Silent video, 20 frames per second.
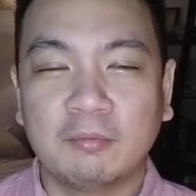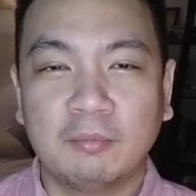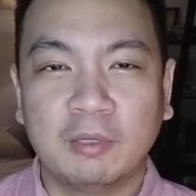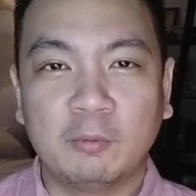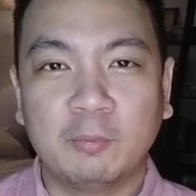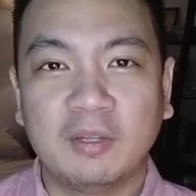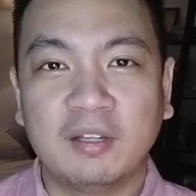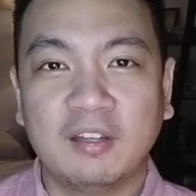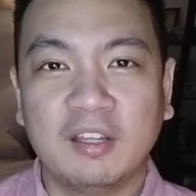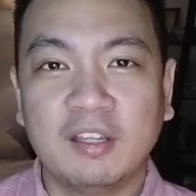But
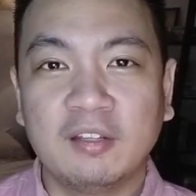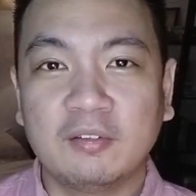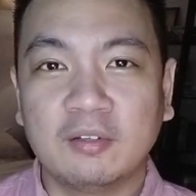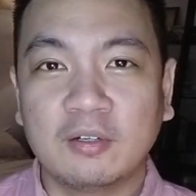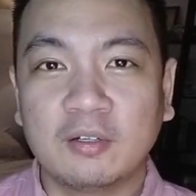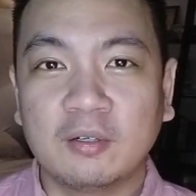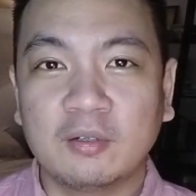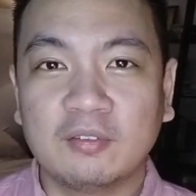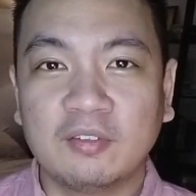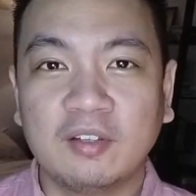with
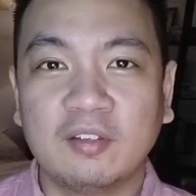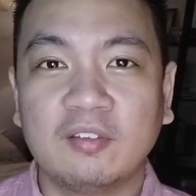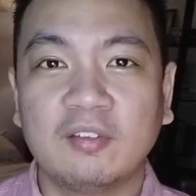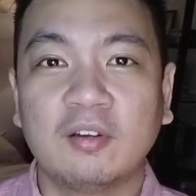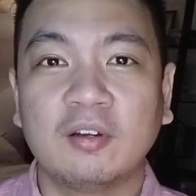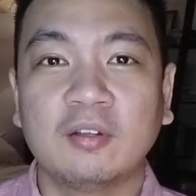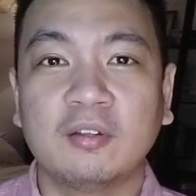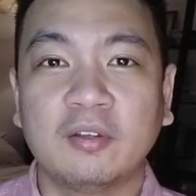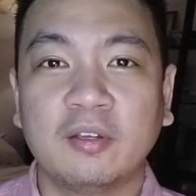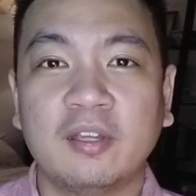eToro, since
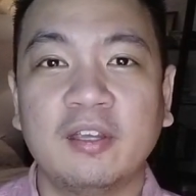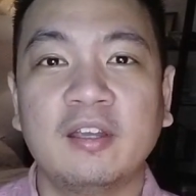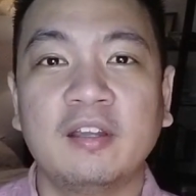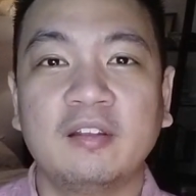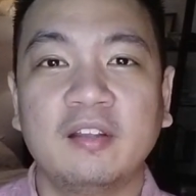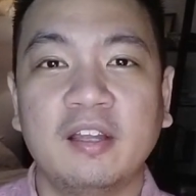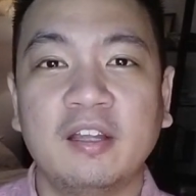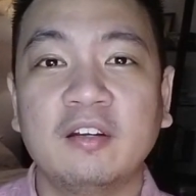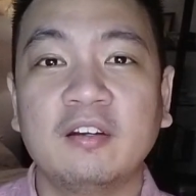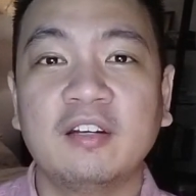you're looking
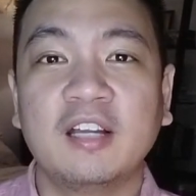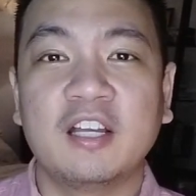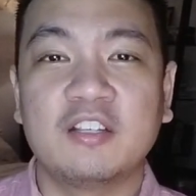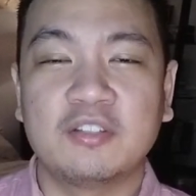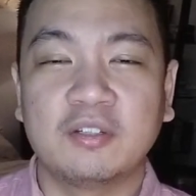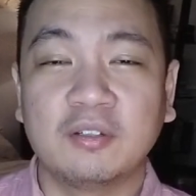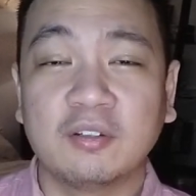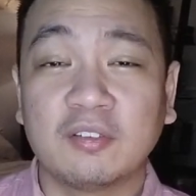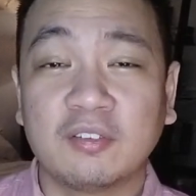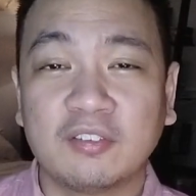at
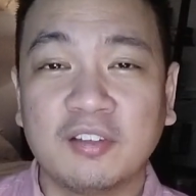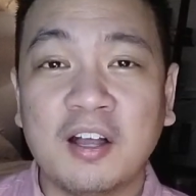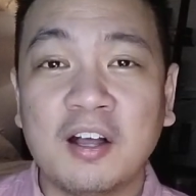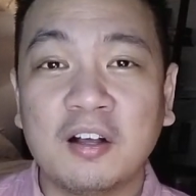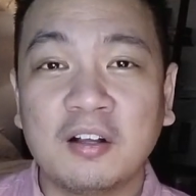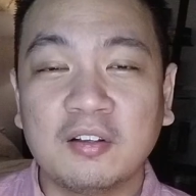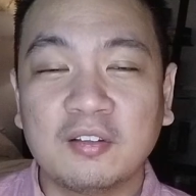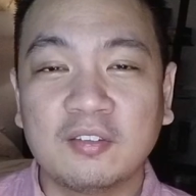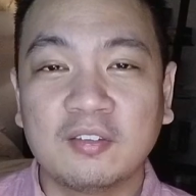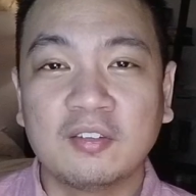international
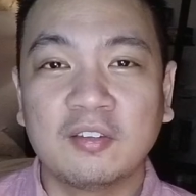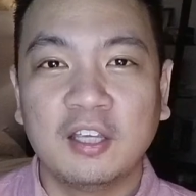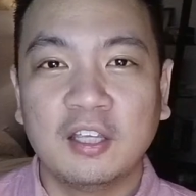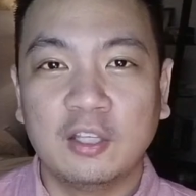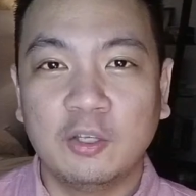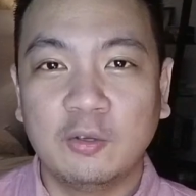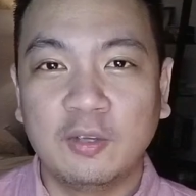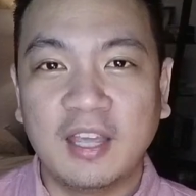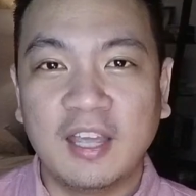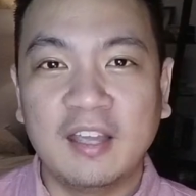stocks,
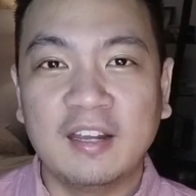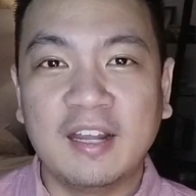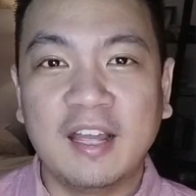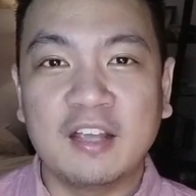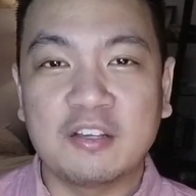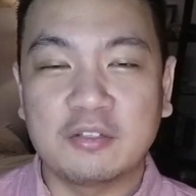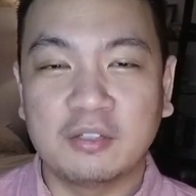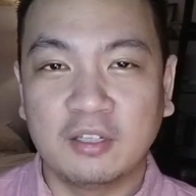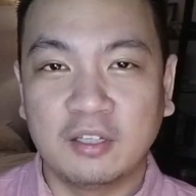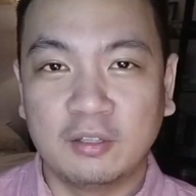you can
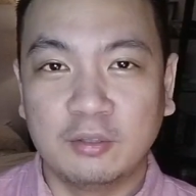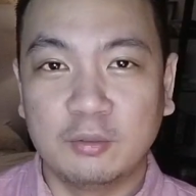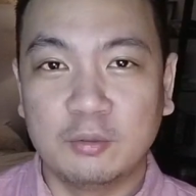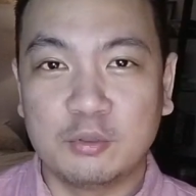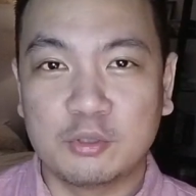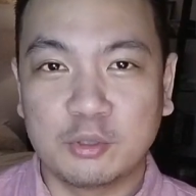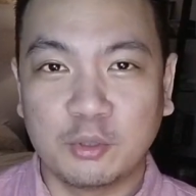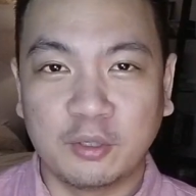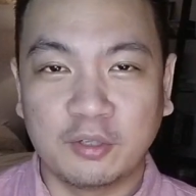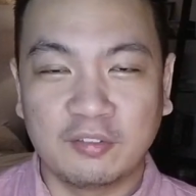actually do
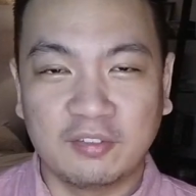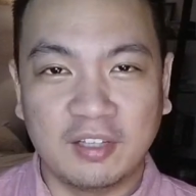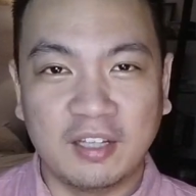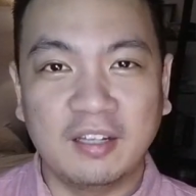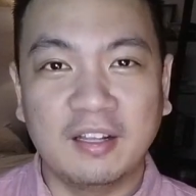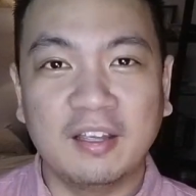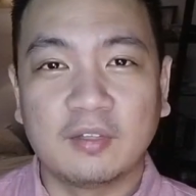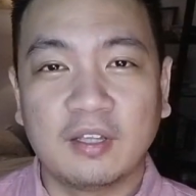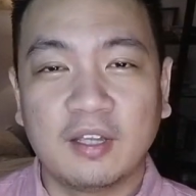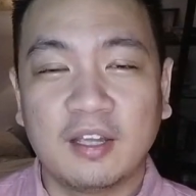short
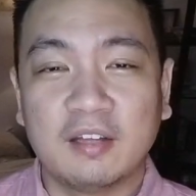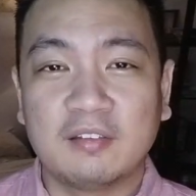selling.